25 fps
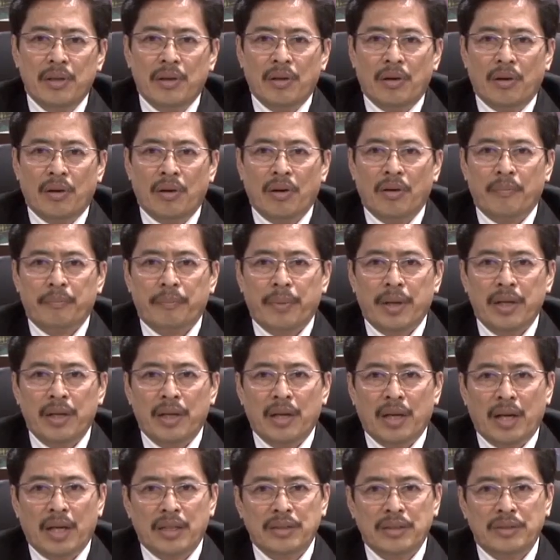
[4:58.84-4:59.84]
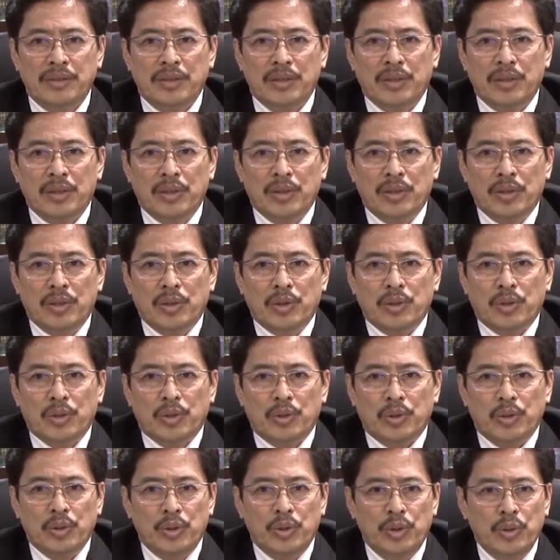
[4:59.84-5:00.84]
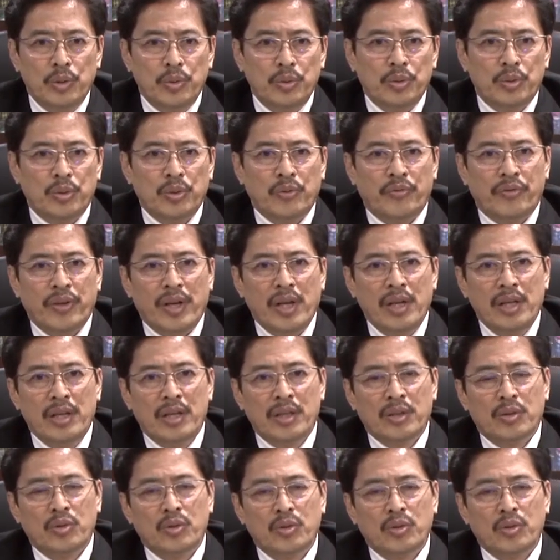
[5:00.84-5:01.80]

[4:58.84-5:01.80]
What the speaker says: or penalized, Due to failure to